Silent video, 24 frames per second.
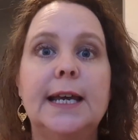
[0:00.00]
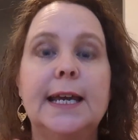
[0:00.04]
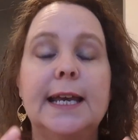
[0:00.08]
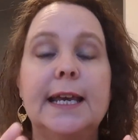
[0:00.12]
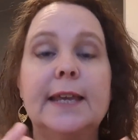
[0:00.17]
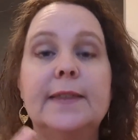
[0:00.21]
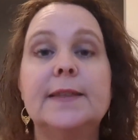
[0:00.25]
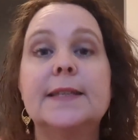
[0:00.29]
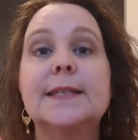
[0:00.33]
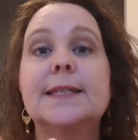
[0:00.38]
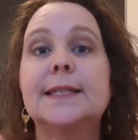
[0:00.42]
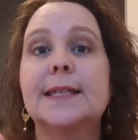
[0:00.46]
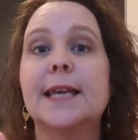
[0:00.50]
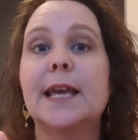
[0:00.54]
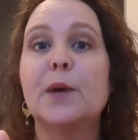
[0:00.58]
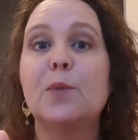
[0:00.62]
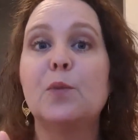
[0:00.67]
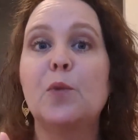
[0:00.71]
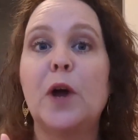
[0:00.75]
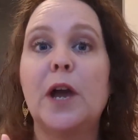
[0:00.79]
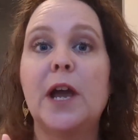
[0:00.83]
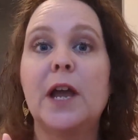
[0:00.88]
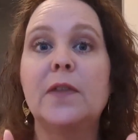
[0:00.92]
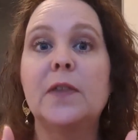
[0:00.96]
in the
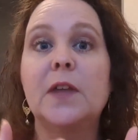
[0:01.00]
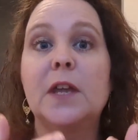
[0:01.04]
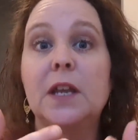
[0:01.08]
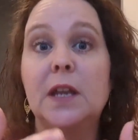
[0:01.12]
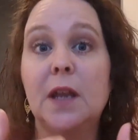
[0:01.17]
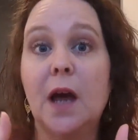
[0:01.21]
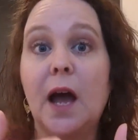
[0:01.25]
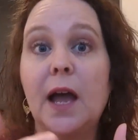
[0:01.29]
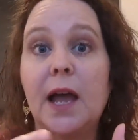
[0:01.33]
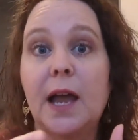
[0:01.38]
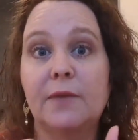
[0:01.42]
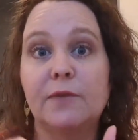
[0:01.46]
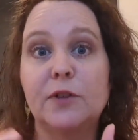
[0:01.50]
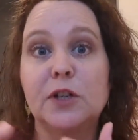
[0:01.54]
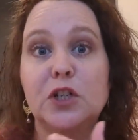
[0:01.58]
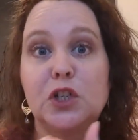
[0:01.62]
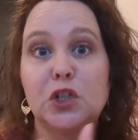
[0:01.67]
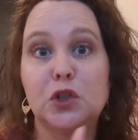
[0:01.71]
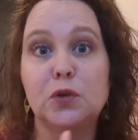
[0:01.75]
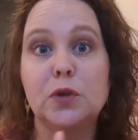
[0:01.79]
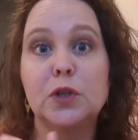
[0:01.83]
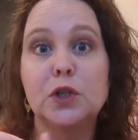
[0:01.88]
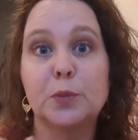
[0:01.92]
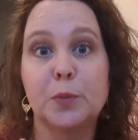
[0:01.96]
same way that not every
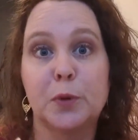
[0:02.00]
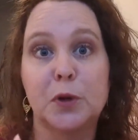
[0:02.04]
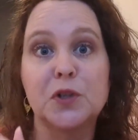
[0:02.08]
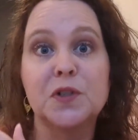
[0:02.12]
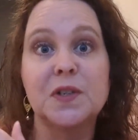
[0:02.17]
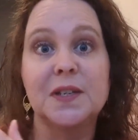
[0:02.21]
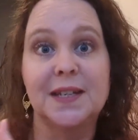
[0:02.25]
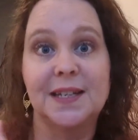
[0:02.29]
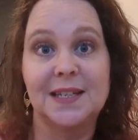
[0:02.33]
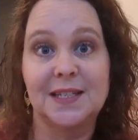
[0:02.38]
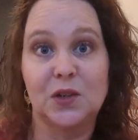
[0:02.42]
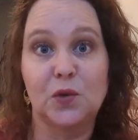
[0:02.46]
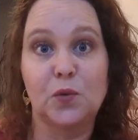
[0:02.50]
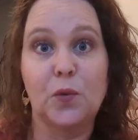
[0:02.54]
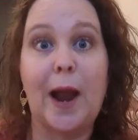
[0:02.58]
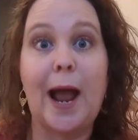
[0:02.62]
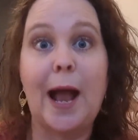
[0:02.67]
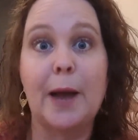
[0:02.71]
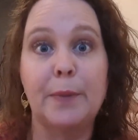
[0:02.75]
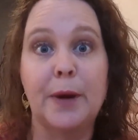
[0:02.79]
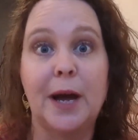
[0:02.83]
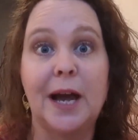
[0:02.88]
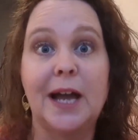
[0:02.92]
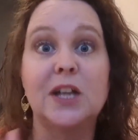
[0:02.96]
Jewish person is a
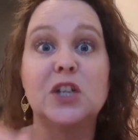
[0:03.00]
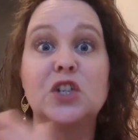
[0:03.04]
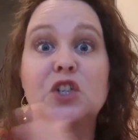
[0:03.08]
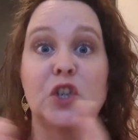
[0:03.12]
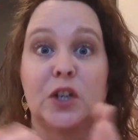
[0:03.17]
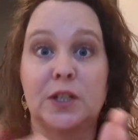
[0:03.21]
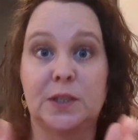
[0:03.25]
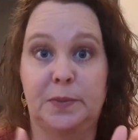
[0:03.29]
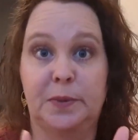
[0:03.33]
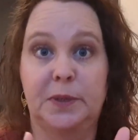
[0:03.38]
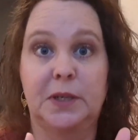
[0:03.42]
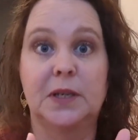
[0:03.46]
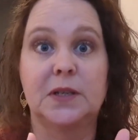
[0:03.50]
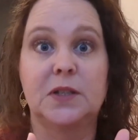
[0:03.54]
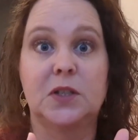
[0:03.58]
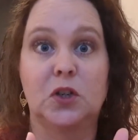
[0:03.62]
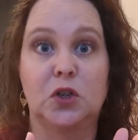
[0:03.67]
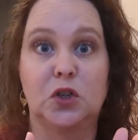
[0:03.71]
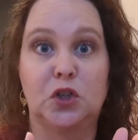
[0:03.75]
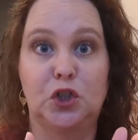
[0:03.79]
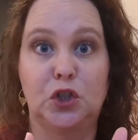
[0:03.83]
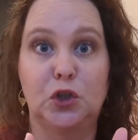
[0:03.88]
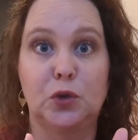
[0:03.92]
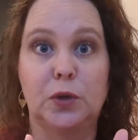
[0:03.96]
rabbi just because
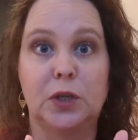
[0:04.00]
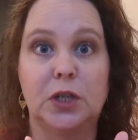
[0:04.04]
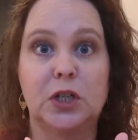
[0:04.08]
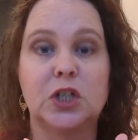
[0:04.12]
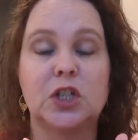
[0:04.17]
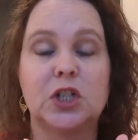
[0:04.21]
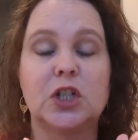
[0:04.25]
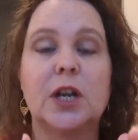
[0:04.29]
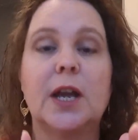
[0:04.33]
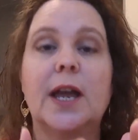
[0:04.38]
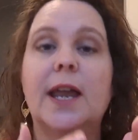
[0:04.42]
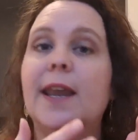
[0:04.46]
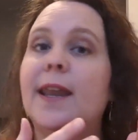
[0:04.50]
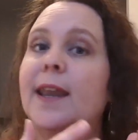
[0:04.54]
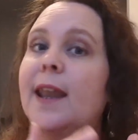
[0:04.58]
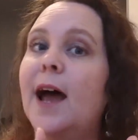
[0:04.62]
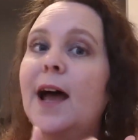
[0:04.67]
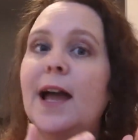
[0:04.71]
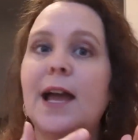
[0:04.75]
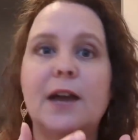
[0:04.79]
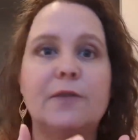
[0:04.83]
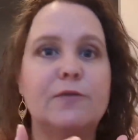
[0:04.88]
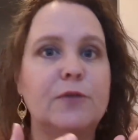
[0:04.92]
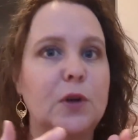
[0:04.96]
they're Jewish,
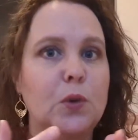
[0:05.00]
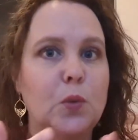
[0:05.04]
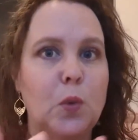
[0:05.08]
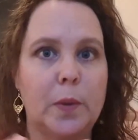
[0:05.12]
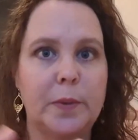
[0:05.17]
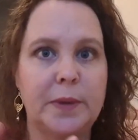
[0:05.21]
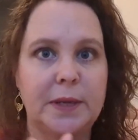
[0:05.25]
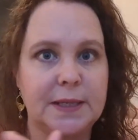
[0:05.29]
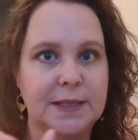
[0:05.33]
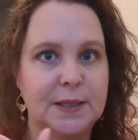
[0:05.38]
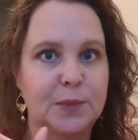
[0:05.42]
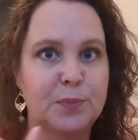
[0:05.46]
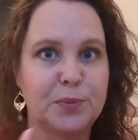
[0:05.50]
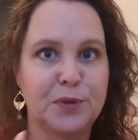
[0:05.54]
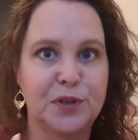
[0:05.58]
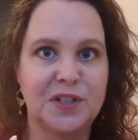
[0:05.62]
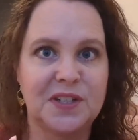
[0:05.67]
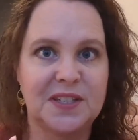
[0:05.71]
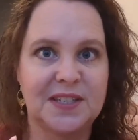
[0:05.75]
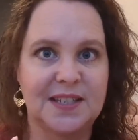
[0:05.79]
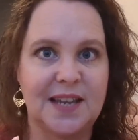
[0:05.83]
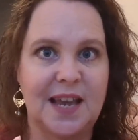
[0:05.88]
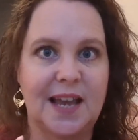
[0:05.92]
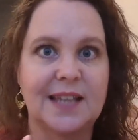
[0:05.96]
not every woman is a
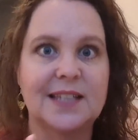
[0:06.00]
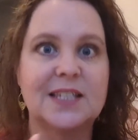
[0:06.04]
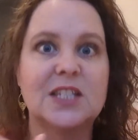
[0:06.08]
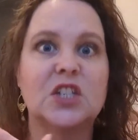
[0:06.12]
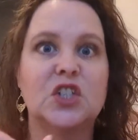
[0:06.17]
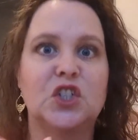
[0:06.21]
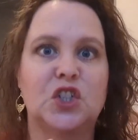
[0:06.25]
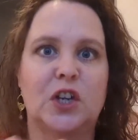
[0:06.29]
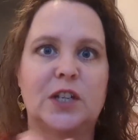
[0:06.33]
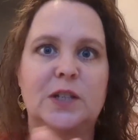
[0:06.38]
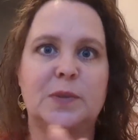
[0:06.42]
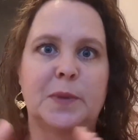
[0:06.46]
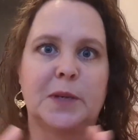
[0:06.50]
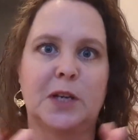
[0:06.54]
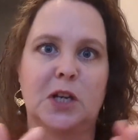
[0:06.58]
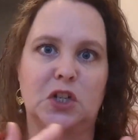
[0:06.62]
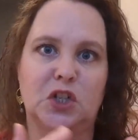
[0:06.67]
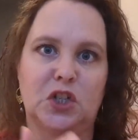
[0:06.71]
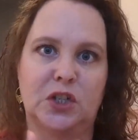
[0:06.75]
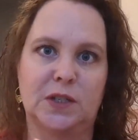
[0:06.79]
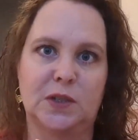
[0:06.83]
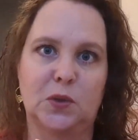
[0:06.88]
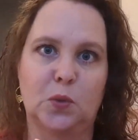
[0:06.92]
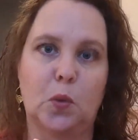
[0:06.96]
priestess just because
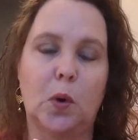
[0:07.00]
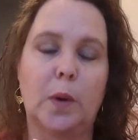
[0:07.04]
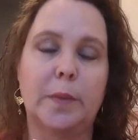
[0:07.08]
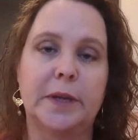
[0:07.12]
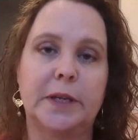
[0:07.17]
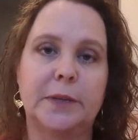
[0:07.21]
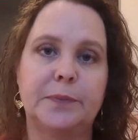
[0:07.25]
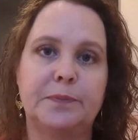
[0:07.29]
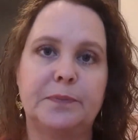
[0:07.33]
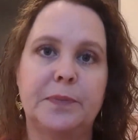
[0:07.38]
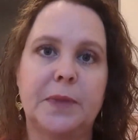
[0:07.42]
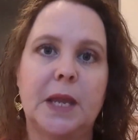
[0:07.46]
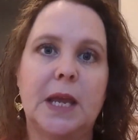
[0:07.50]
she's a woman.